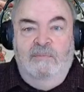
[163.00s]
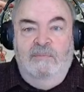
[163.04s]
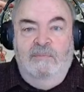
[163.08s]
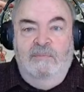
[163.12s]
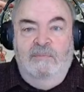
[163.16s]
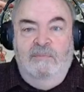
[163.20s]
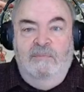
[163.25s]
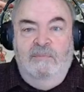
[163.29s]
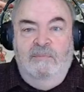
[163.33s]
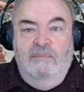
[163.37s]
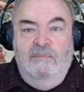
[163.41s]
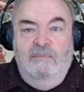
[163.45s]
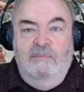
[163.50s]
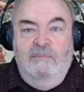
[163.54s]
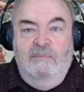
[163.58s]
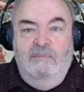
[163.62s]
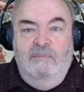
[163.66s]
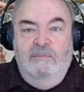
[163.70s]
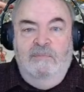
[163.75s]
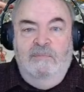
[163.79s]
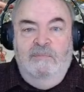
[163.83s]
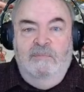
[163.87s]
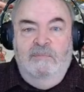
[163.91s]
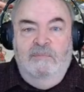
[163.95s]

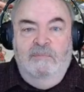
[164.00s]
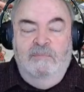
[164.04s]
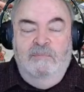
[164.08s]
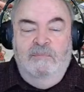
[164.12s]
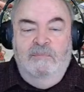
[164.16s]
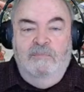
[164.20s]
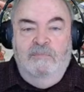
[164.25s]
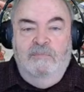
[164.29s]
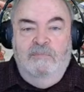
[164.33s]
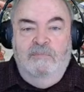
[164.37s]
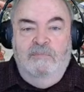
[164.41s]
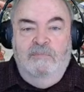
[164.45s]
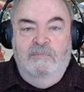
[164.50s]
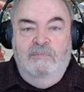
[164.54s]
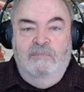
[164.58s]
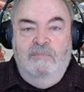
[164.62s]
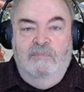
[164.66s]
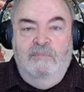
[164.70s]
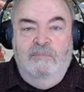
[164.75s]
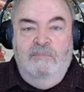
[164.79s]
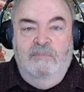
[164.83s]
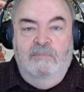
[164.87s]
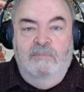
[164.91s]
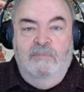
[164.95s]

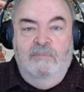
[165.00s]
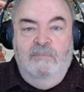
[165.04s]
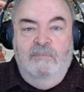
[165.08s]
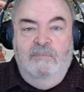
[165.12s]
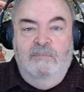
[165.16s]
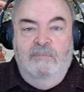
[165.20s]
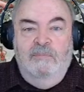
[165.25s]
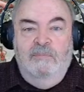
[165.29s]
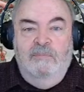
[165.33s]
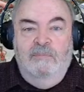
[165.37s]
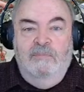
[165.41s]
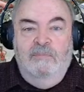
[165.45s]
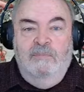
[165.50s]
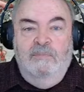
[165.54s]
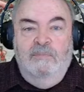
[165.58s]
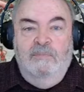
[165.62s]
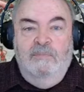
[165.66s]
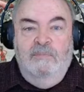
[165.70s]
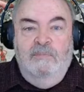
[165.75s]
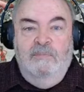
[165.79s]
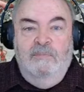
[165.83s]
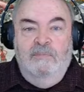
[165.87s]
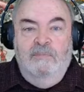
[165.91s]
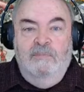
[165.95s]

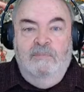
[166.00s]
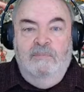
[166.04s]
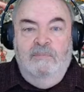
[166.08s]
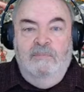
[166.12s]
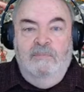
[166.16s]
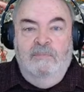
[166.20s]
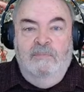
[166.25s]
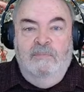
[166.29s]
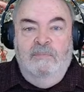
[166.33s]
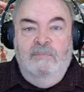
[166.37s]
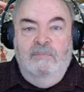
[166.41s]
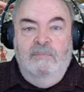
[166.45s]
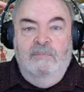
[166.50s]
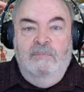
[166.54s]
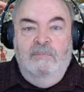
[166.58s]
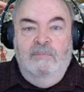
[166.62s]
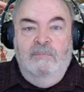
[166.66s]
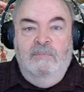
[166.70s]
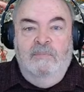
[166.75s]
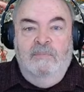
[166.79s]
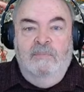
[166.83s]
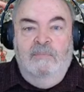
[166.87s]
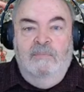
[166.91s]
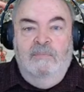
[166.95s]

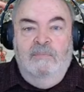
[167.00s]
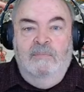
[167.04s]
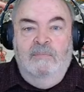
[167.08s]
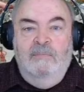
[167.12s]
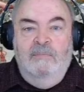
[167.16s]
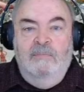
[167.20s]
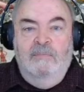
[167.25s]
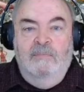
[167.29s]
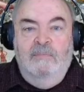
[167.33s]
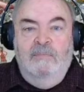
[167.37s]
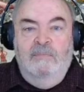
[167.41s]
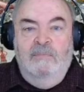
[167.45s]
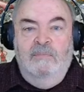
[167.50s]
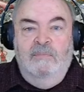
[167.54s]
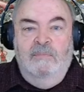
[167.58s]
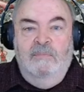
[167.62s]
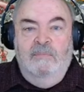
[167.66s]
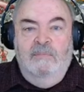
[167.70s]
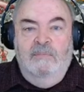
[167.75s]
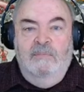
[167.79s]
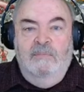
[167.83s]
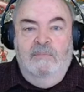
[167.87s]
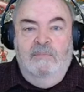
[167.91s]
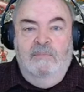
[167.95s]

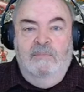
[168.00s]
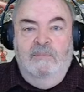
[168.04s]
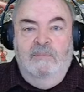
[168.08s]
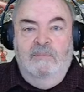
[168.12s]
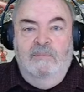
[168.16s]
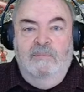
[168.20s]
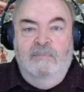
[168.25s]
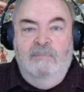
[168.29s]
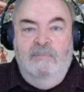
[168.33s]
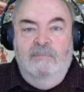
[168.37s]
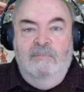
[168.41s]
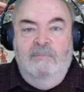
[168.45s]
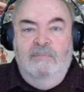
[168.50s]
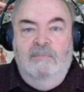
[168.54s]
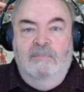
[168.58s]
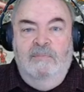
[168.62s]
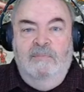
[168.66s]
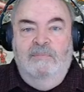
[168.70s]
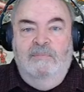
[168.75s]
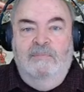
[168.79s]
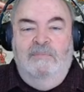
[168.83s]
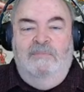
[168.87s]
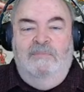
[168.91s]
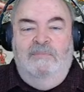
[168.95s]

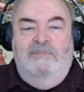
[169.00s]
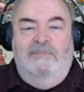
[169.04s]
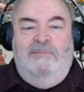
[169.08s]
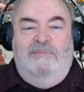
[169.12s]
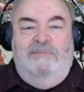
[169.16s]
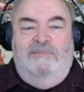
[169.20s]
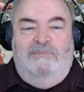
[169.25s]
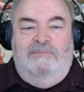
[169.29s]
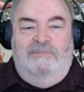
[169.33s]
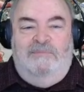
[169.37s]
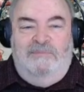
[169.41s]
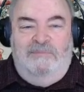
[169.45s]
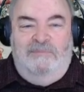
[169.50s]
(not speaking)